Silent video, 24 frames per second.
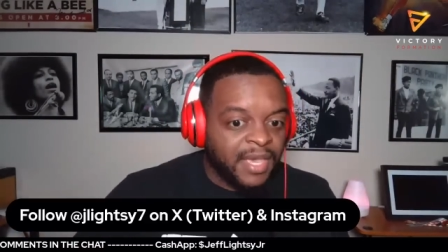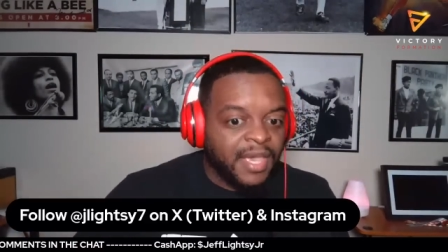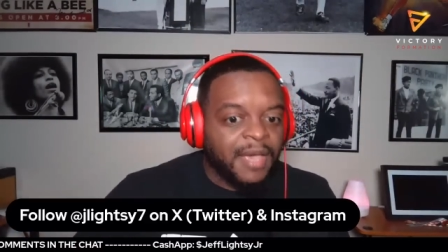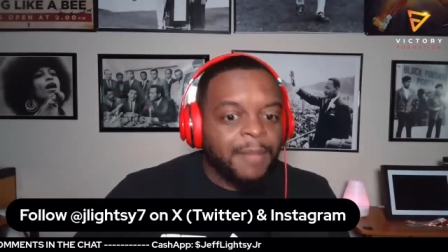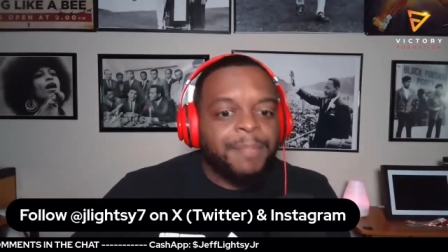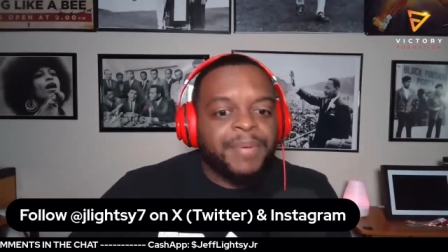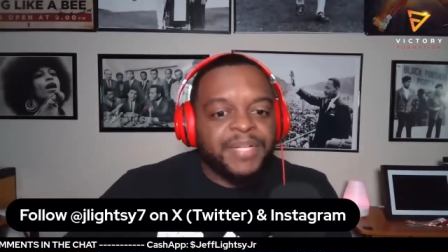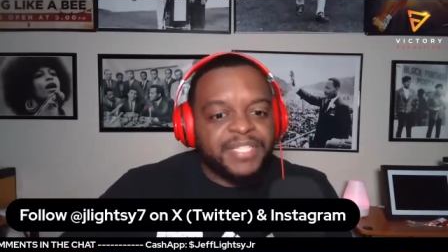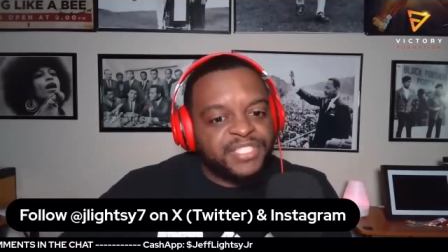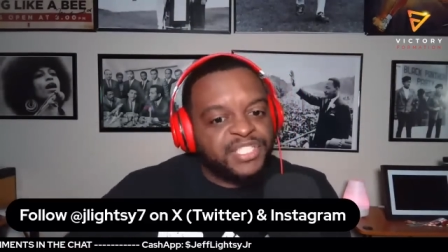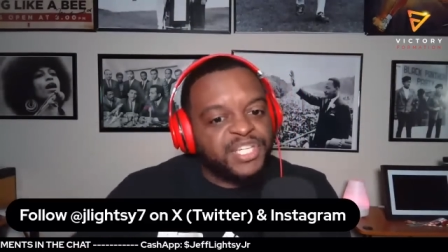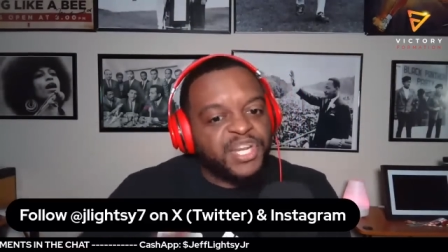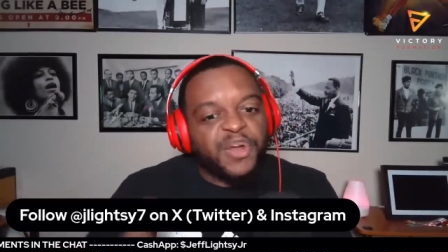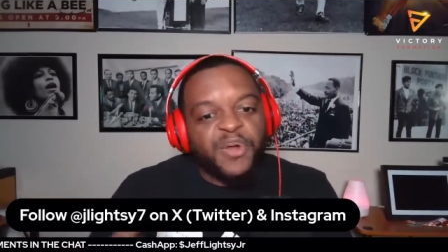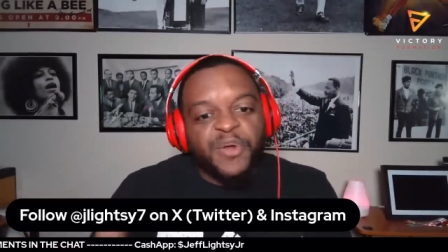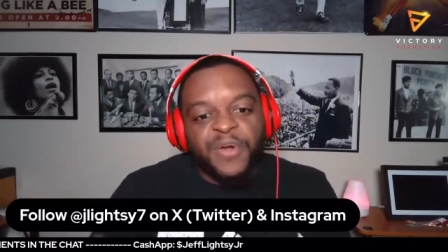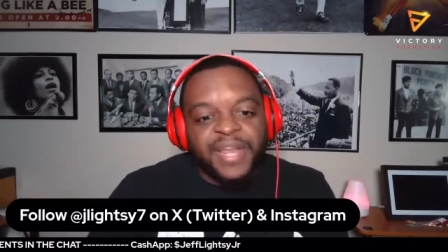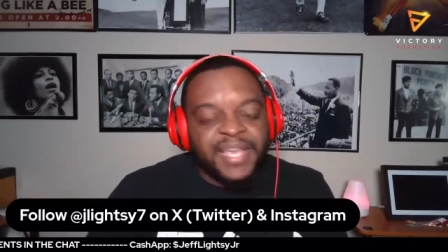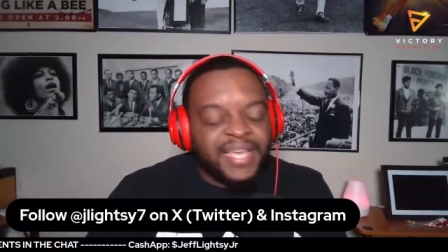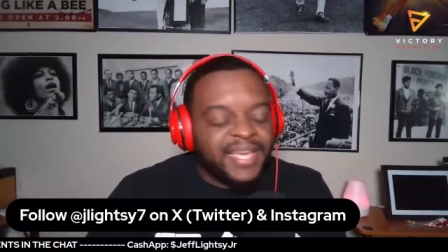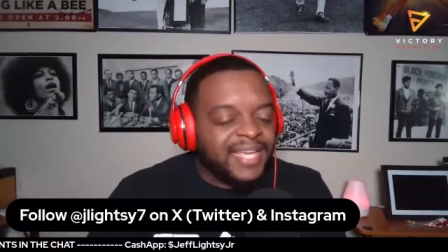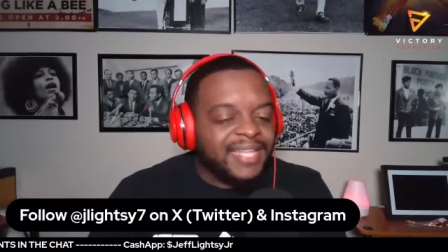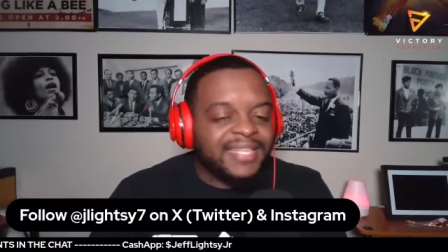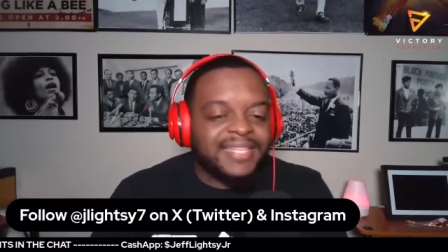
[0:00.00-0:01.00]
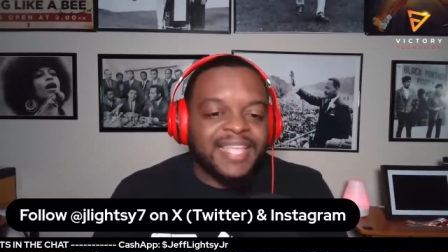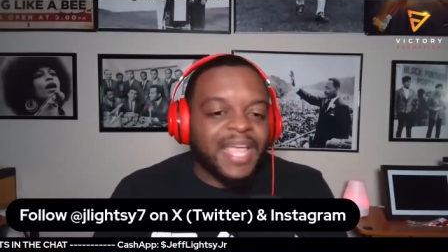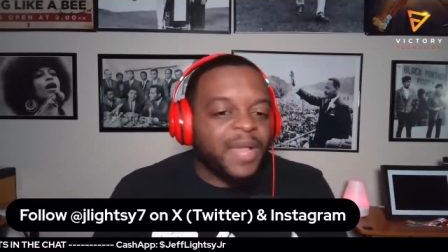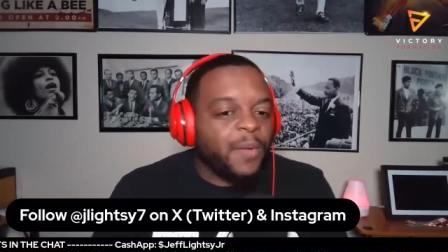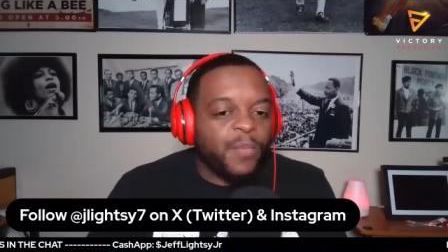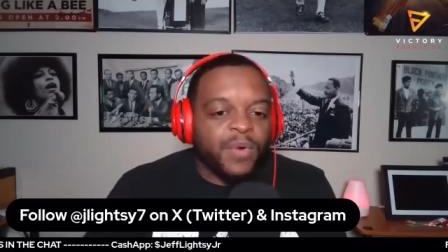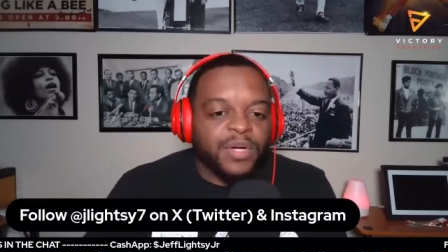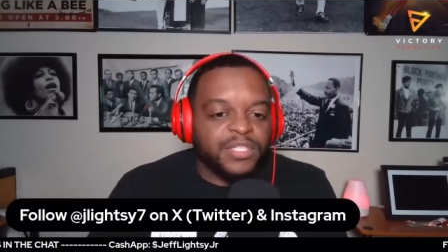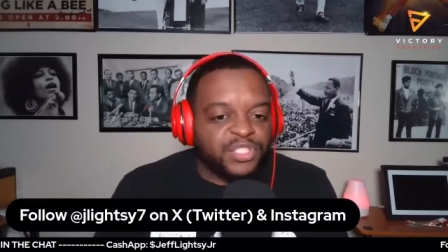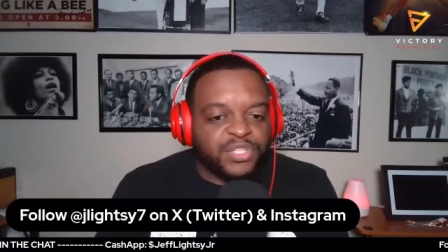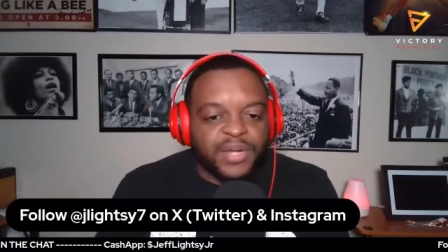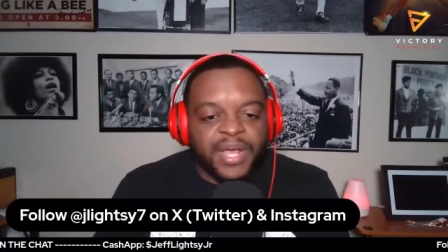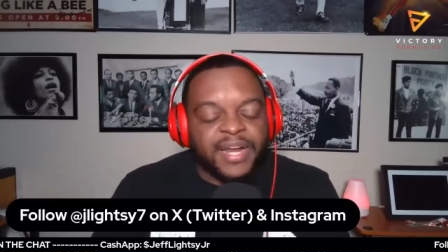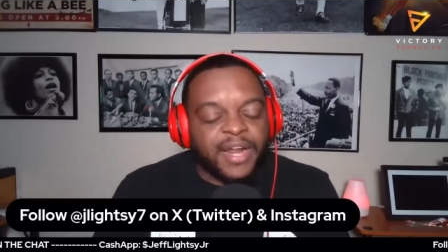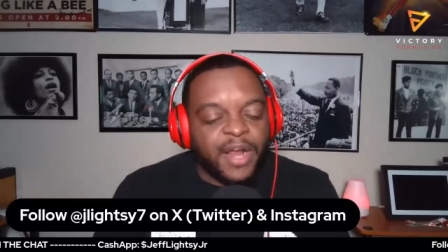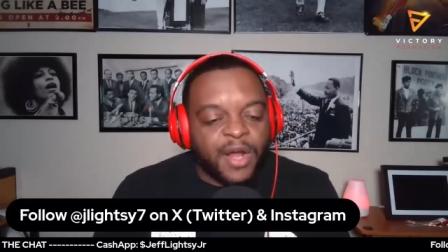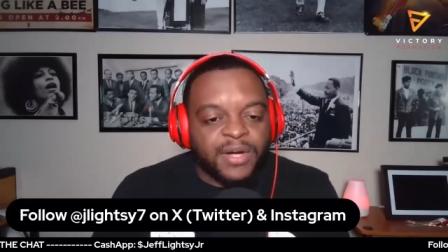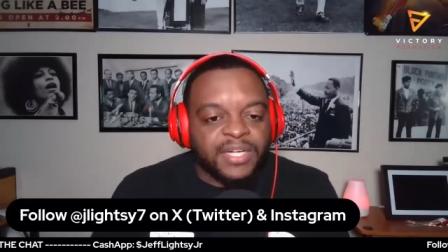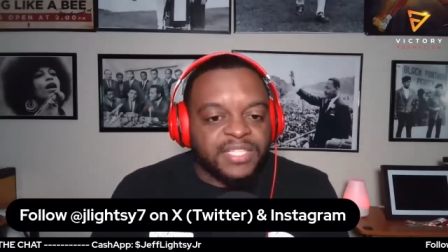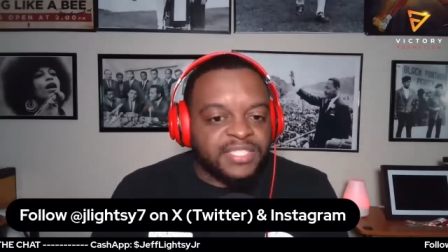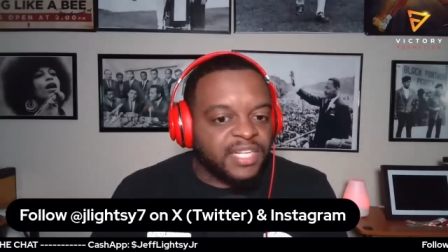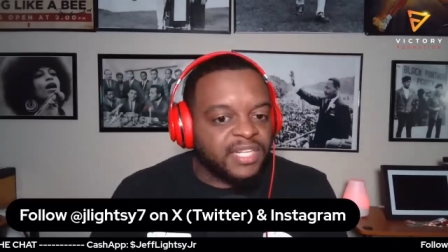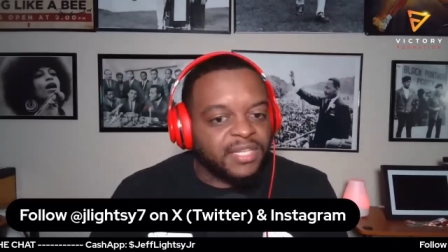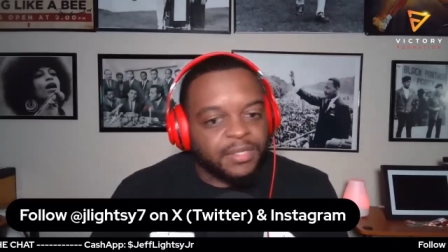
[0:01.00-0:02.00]
but during it, they weren't trying to
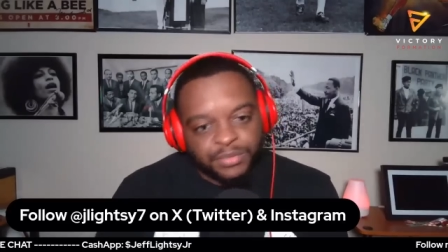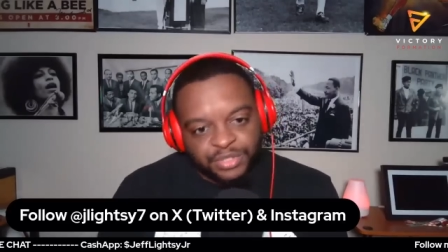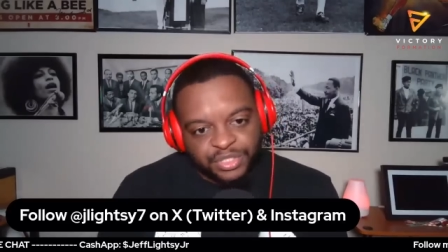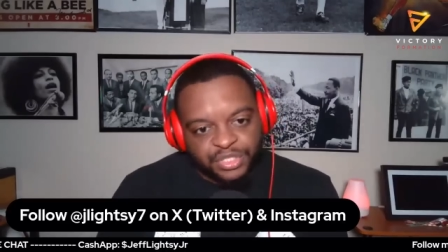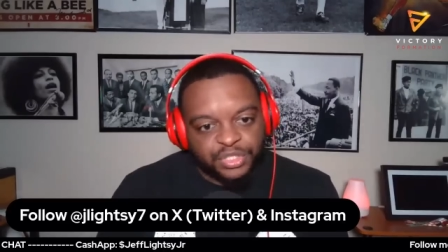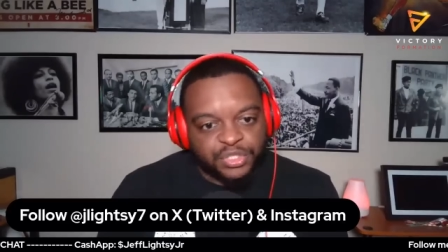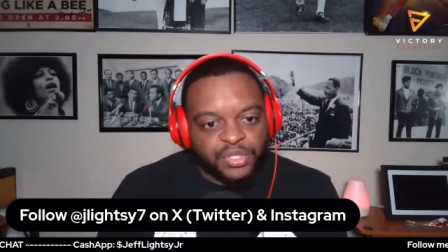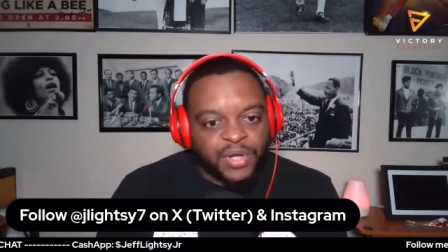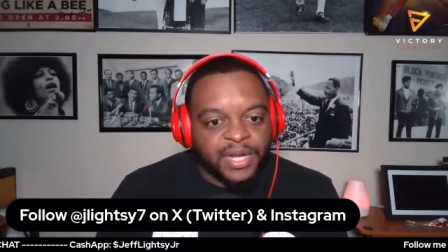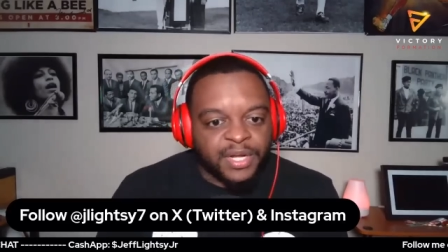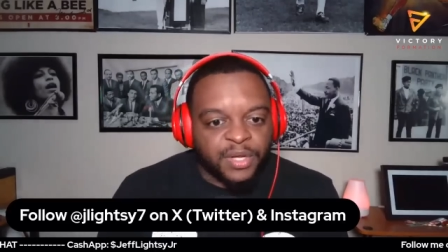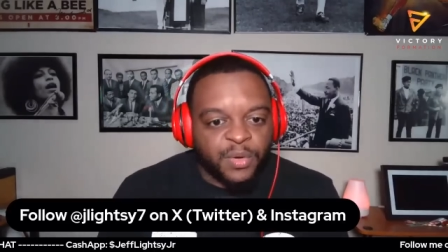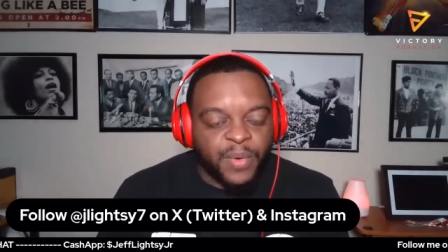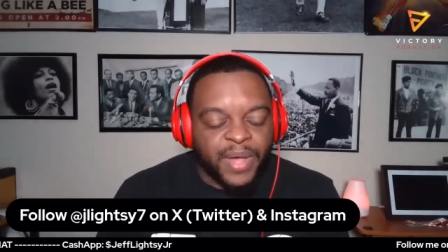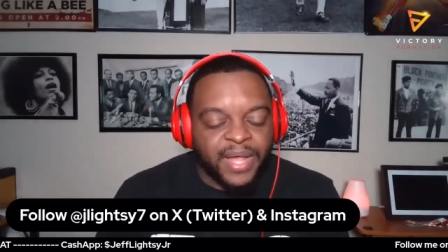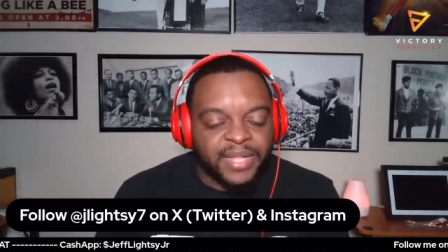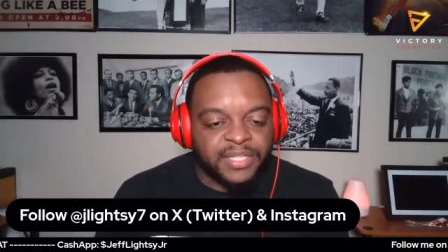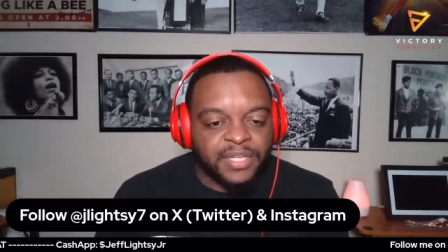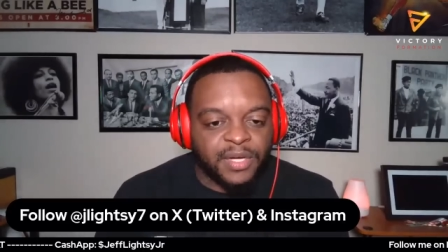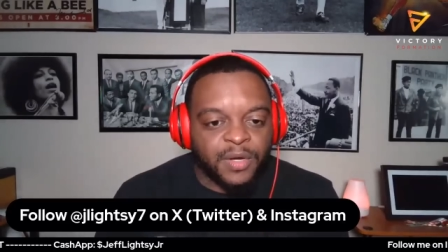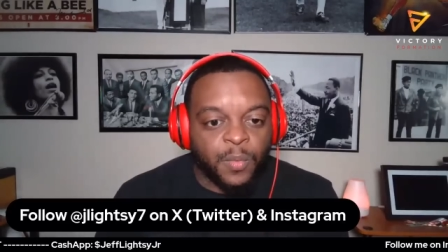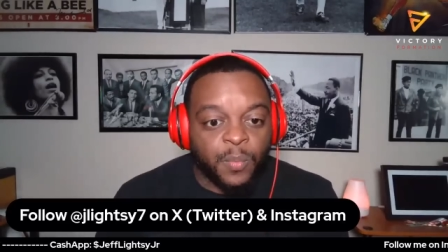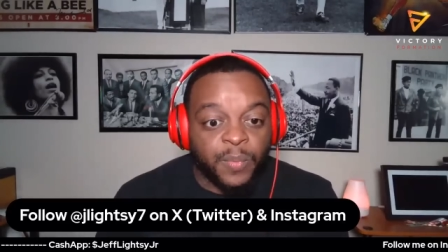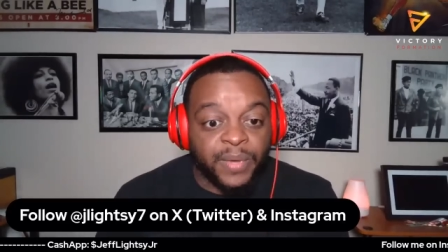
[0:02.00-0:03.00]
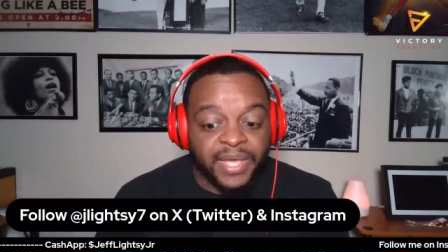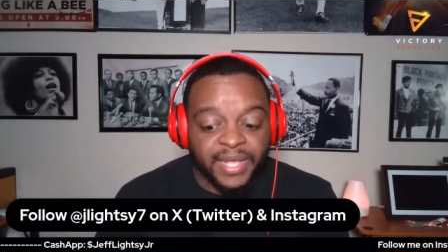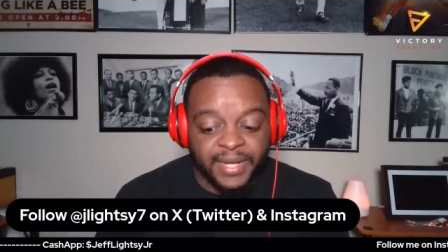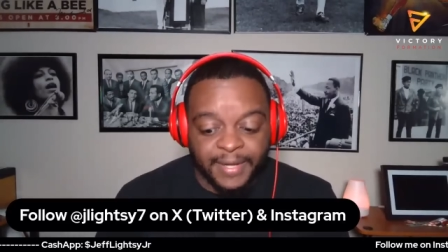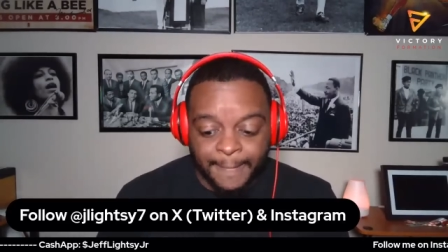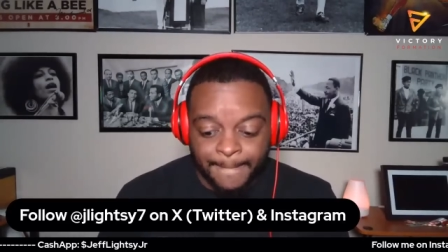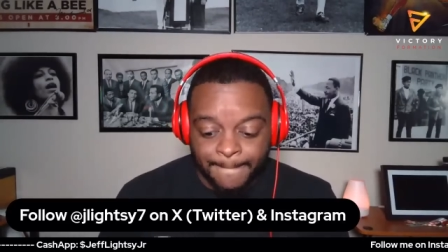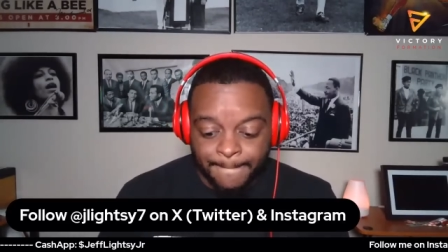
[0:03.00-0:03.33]
hurt each other. They were just trying to go out there and win.